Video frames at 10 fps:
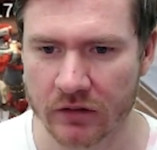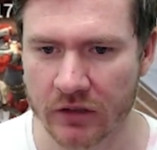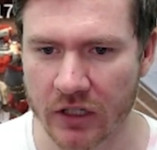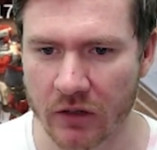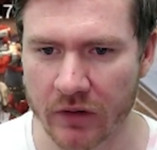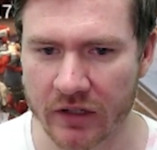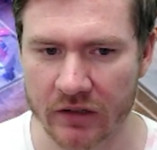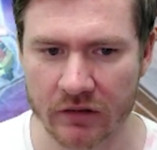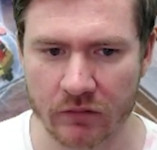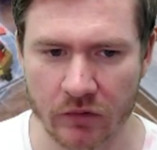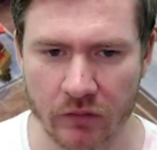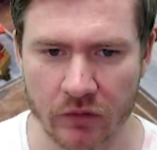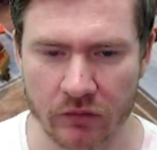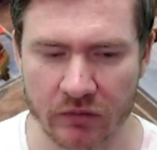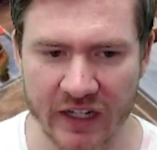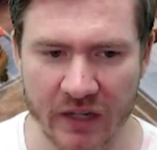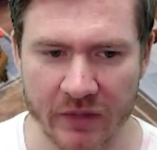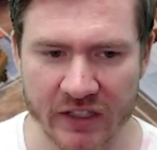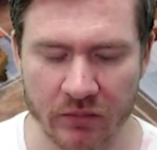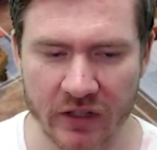You know what? We'll let him
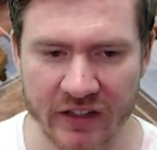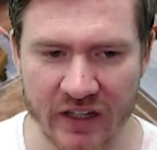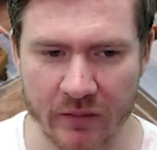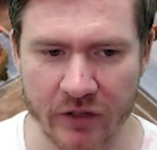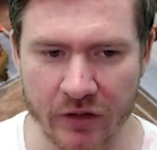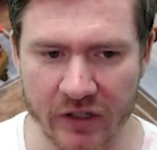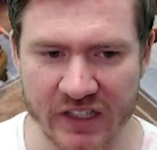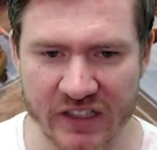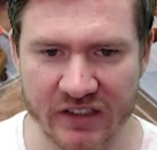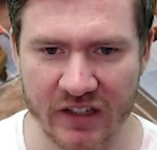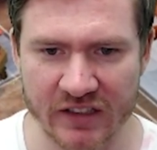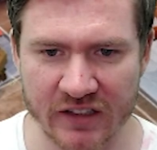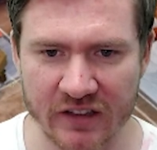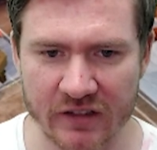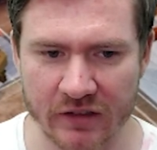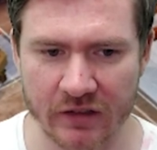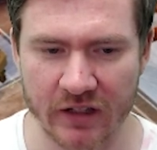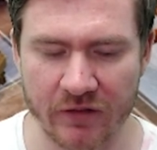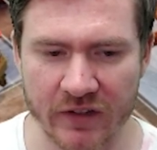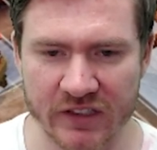get some playtime too, because his
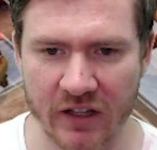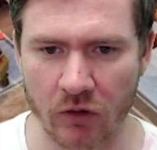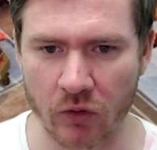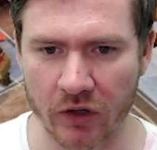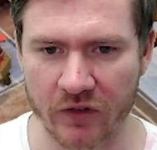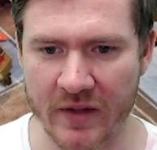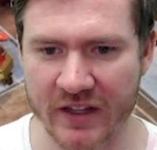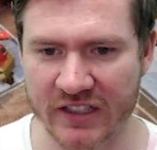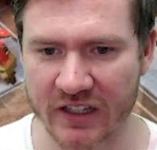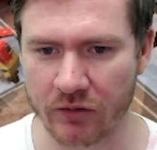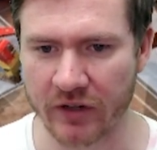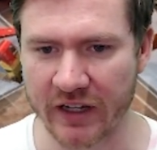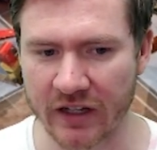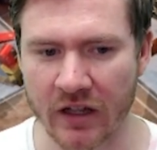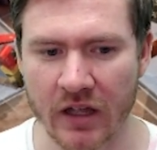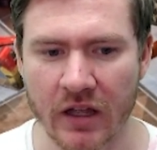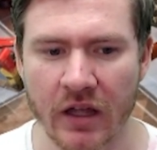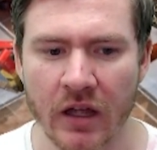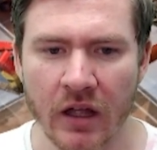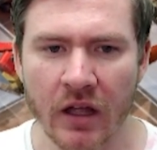defense down will work from outside the ring.
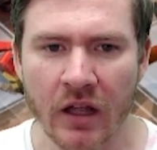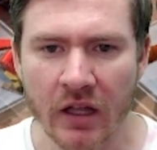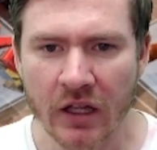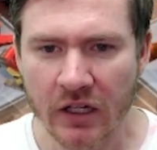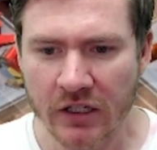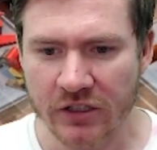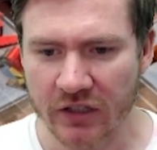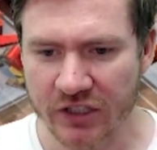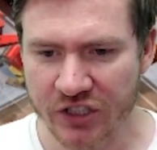So let's